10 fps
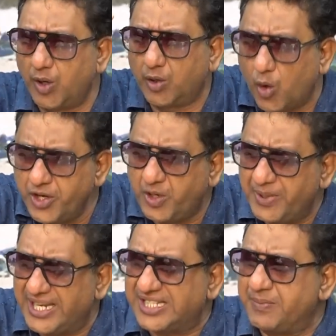were going to
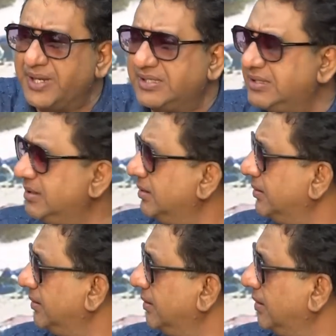be dismissed.
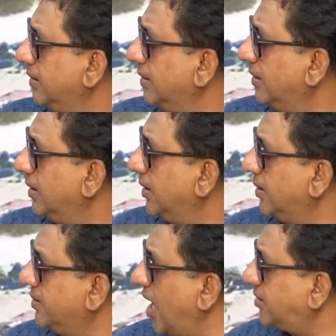
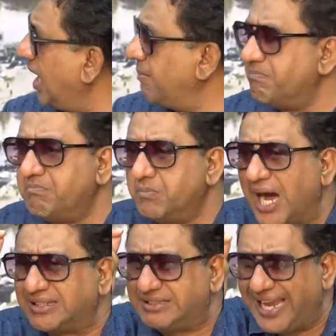Not
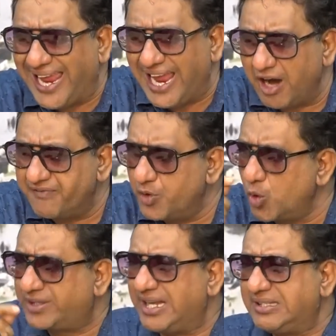a day of
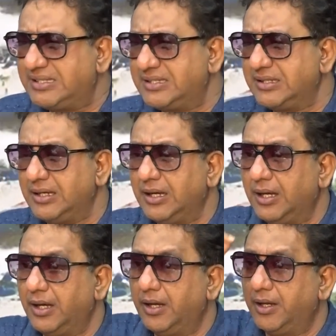notice.
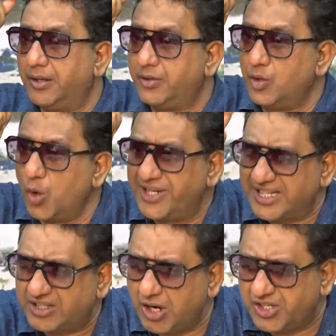No
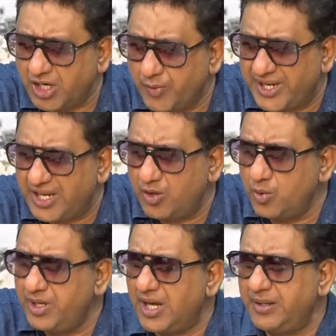discussion with the
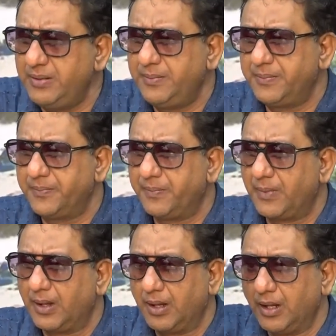union,
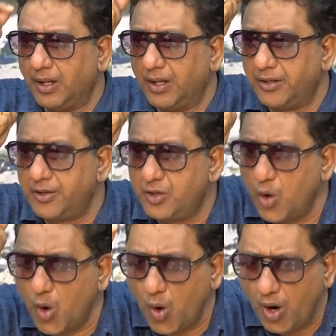
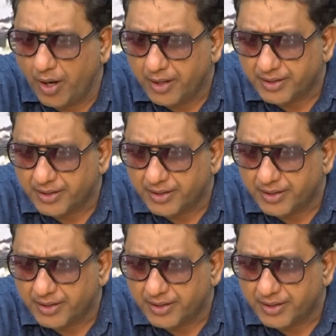no